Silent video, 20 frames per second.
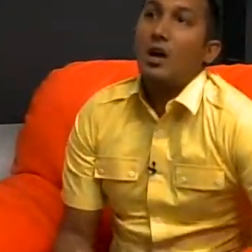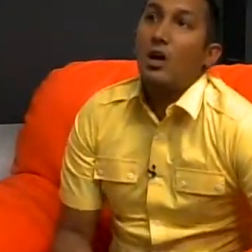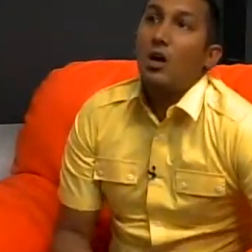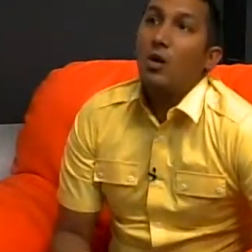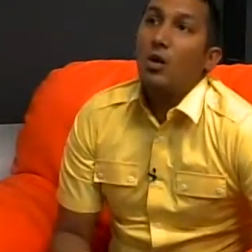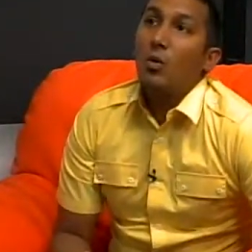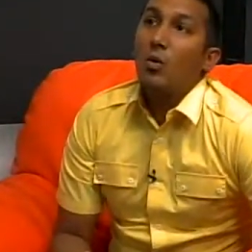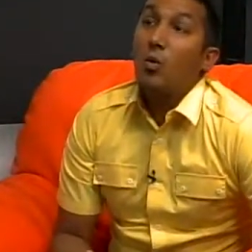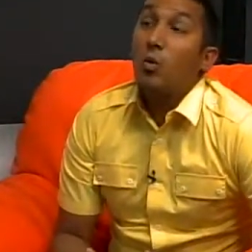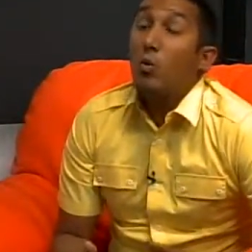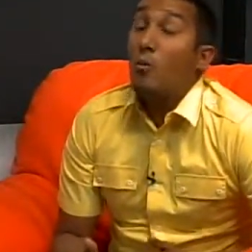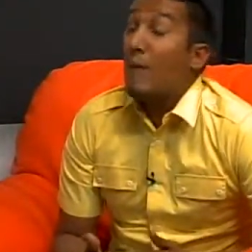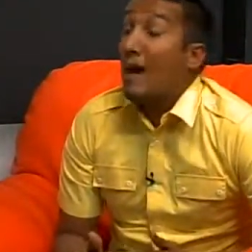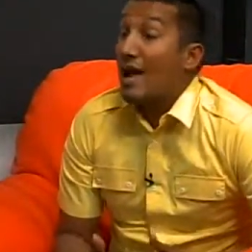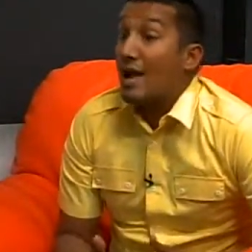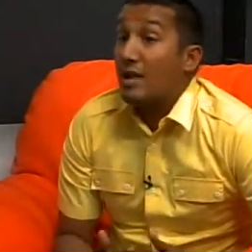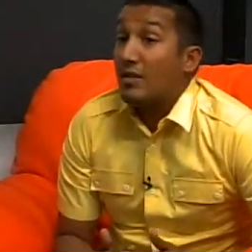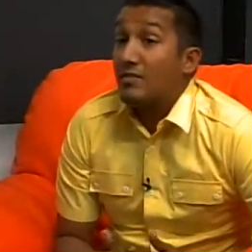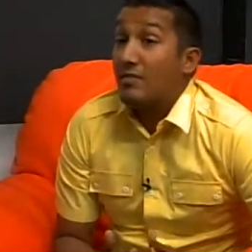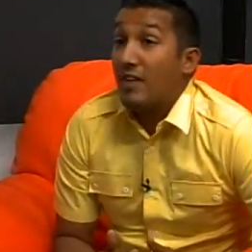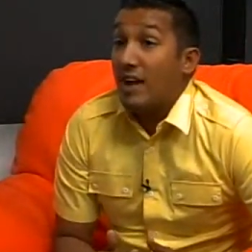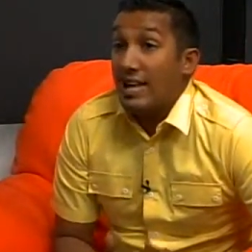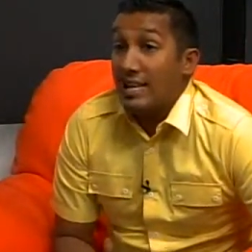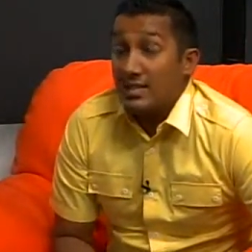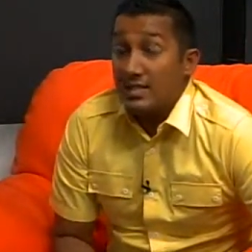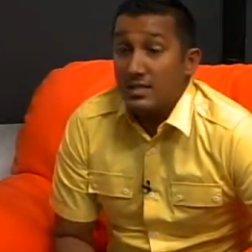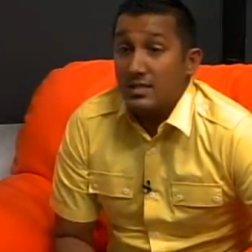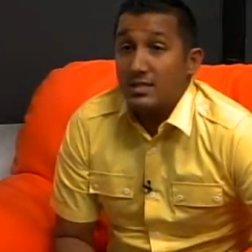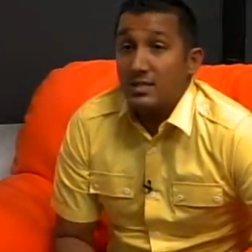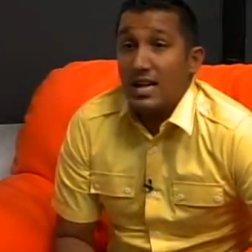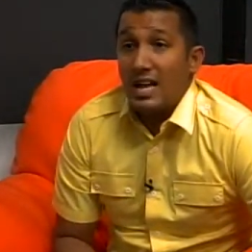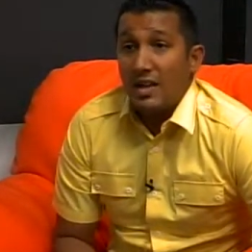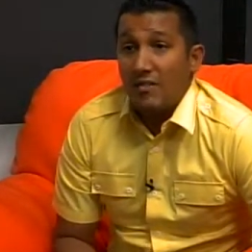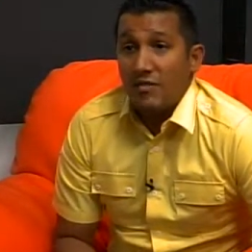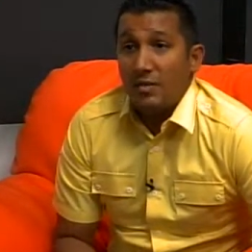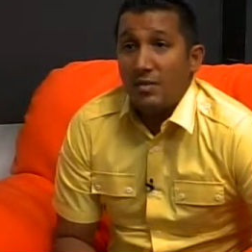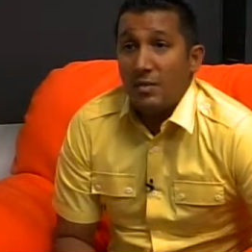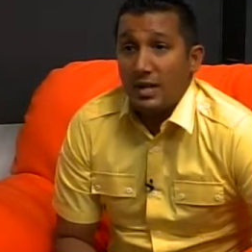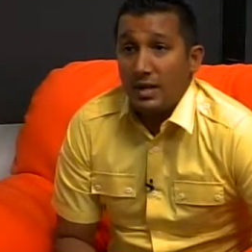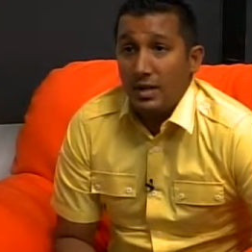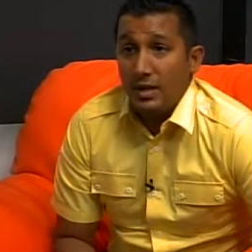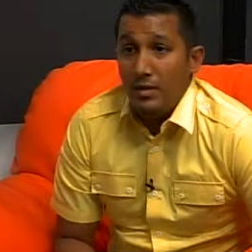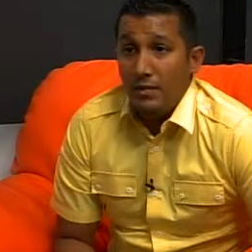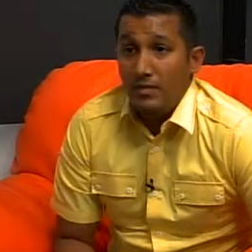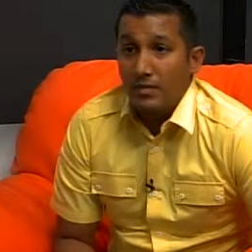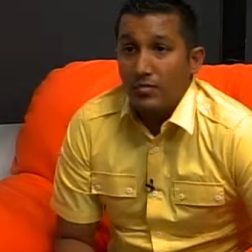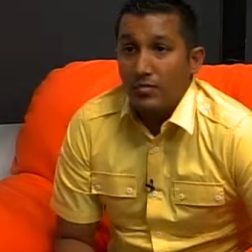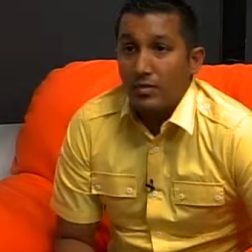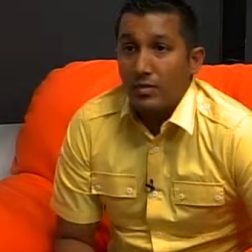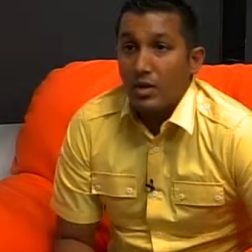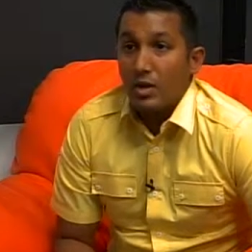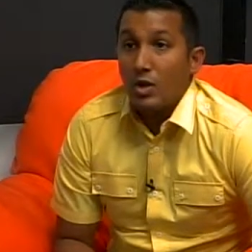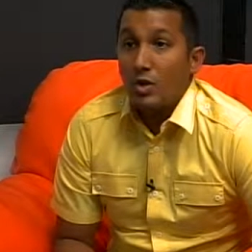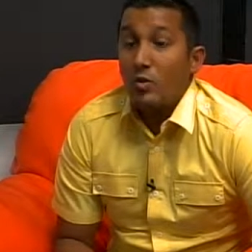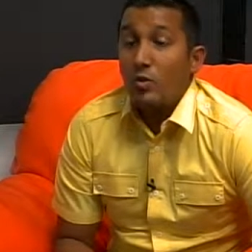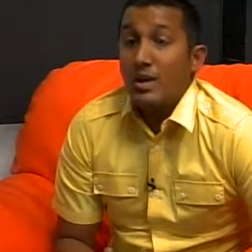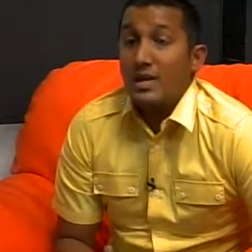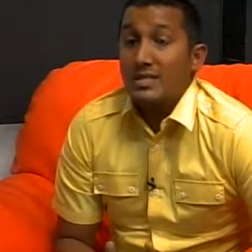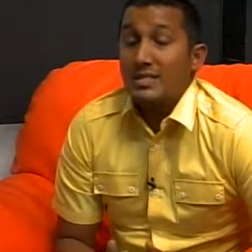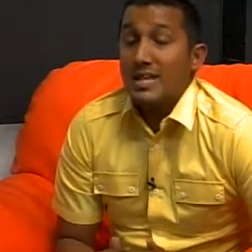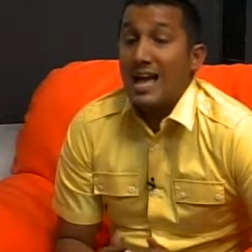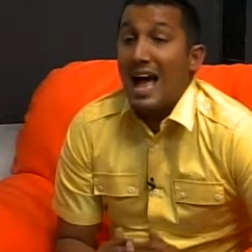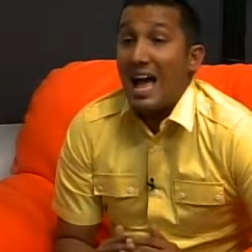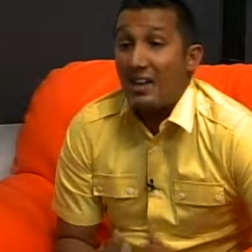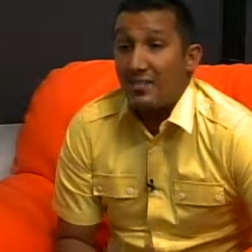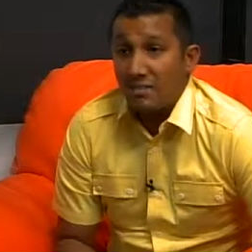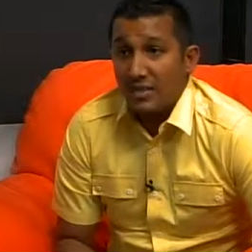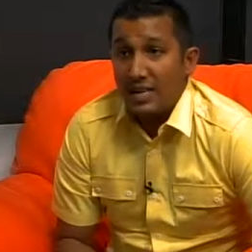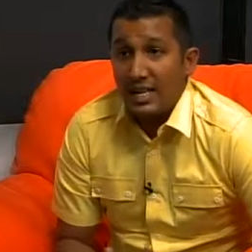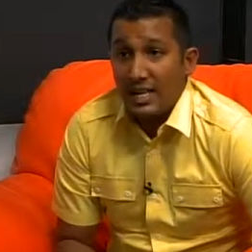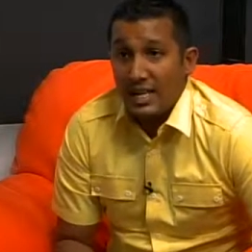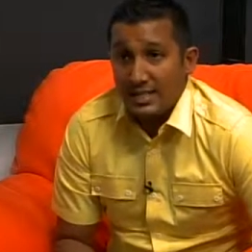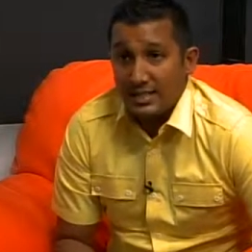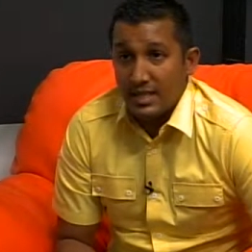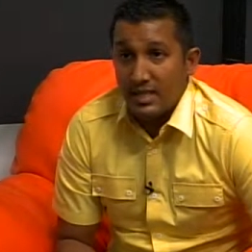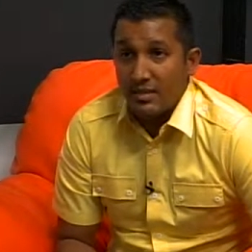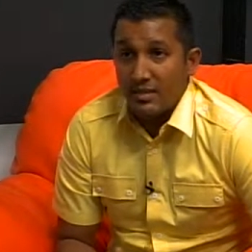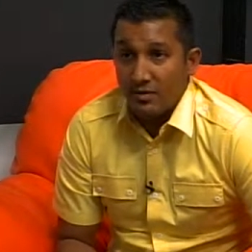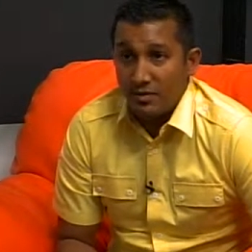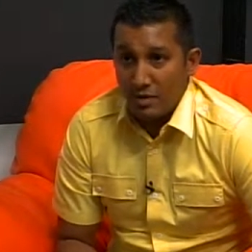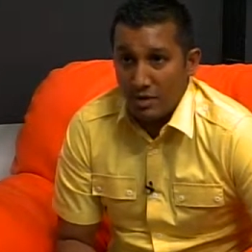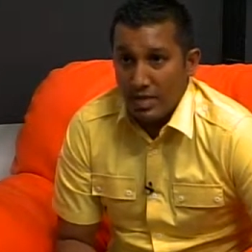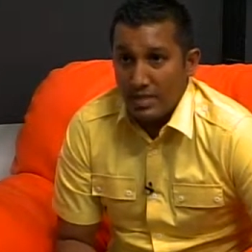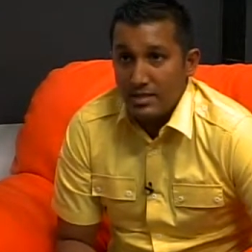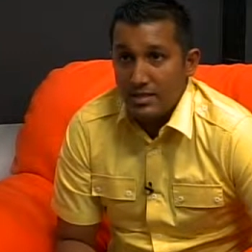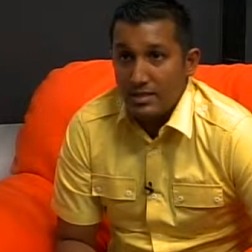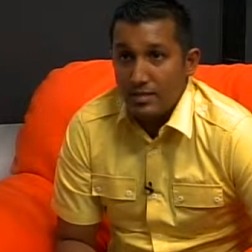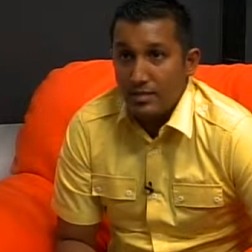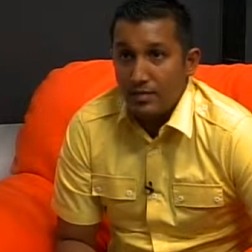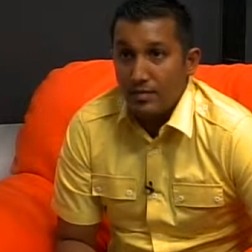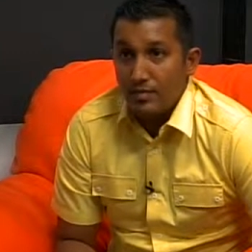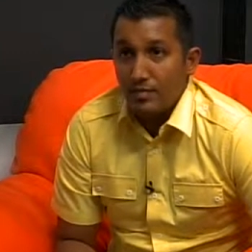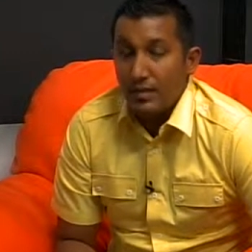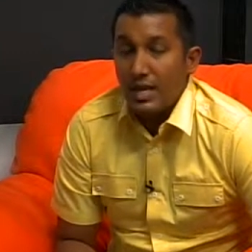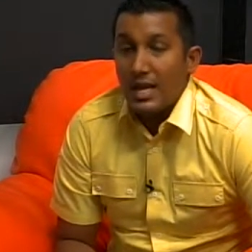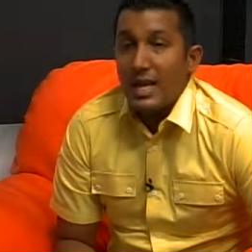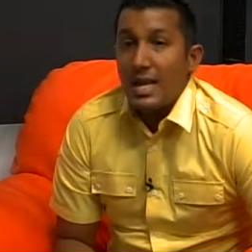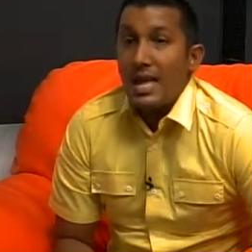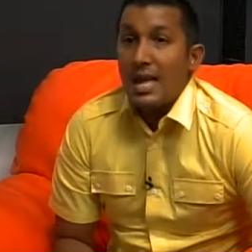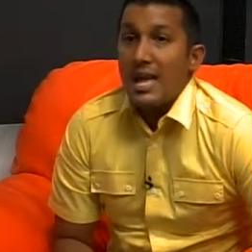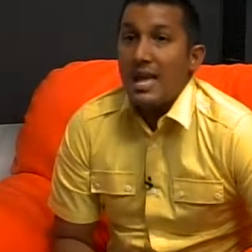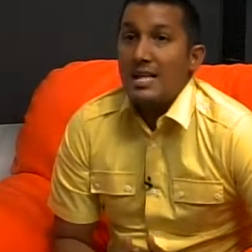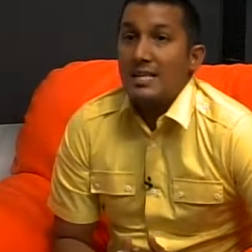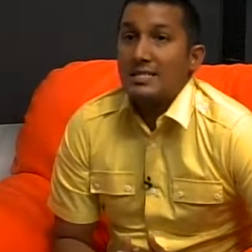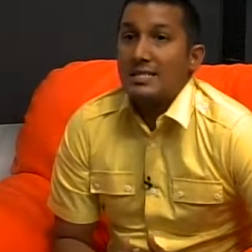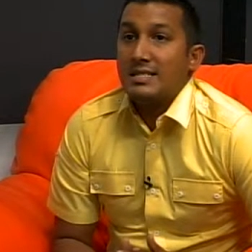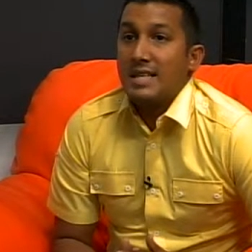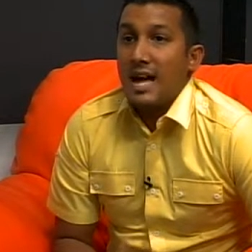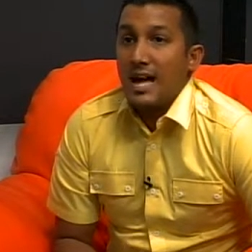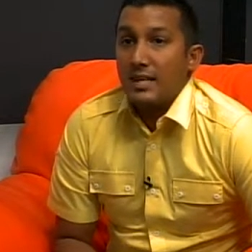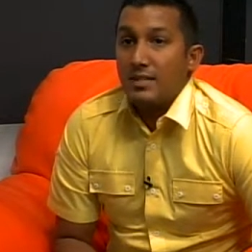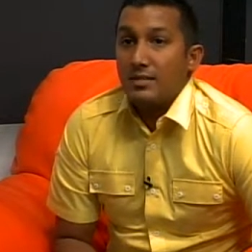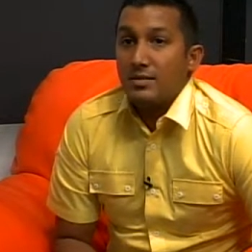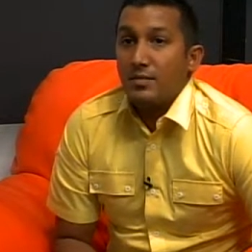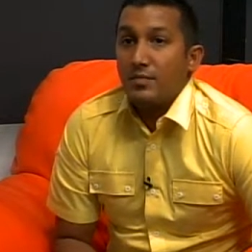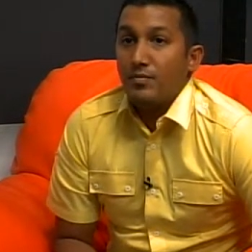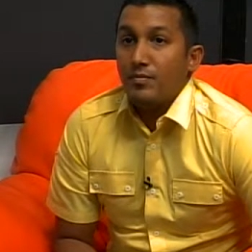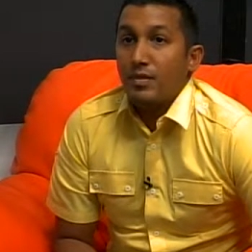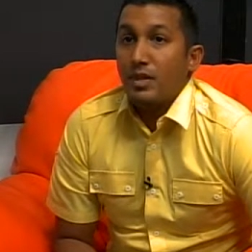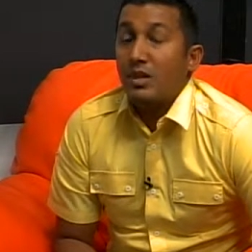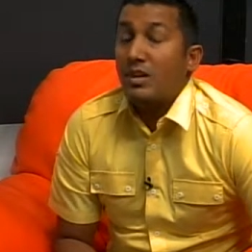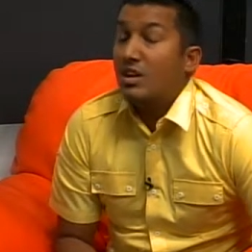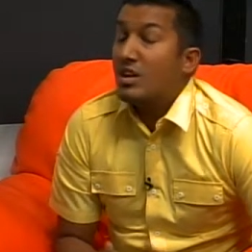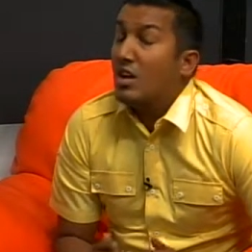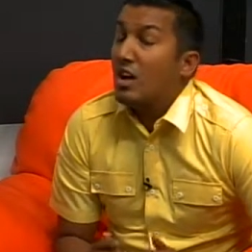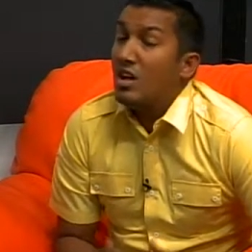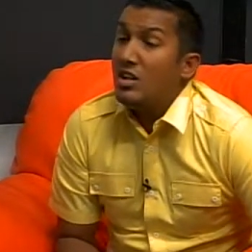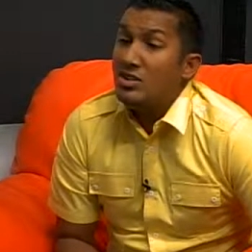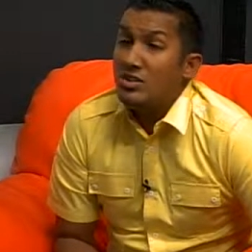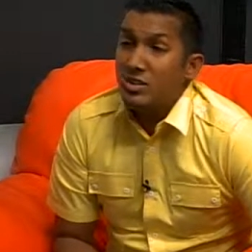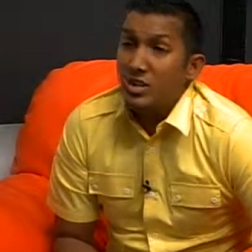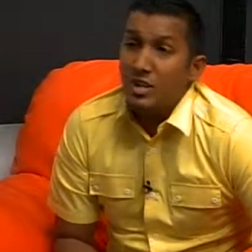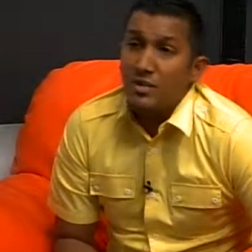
my advice to everybody who is advocating for it is that the culture of